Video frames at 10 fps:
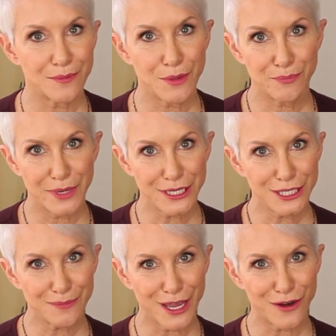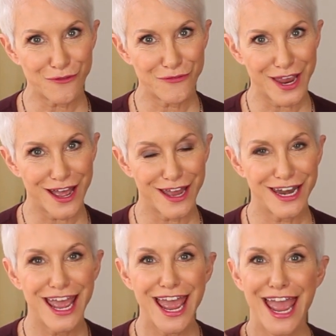I'm a big tomato
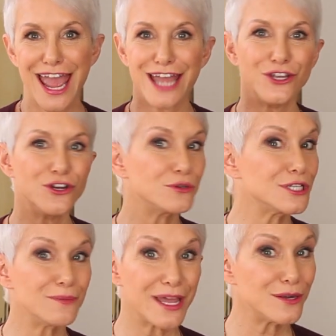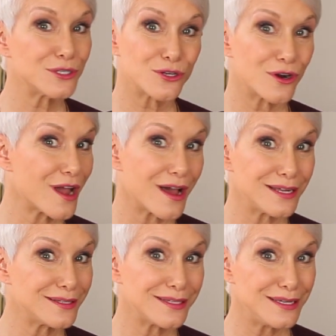fan. And you know, tomatoes are not
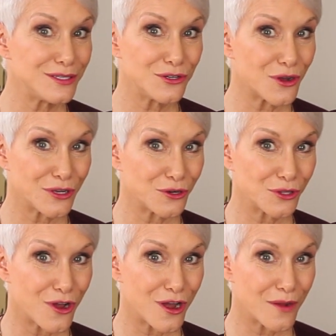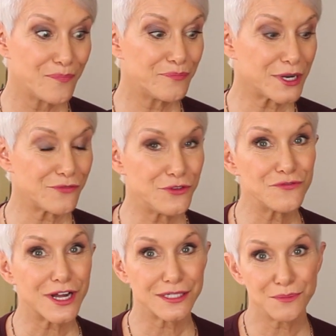in season all year long. But if
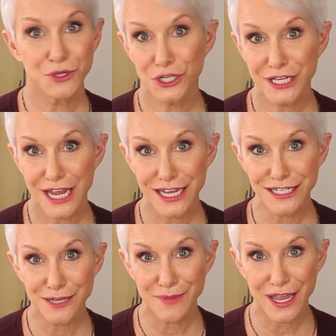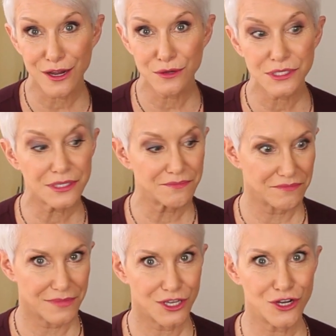you've got some good canned tomatoes,
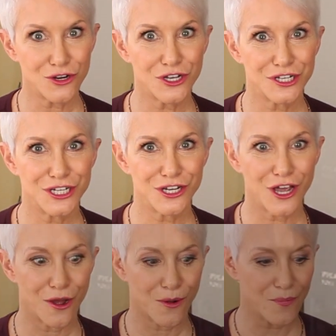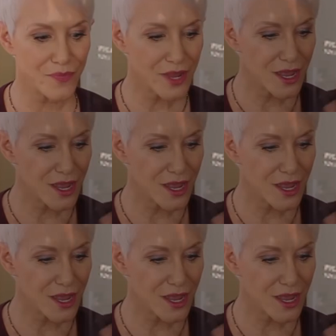you're good to go.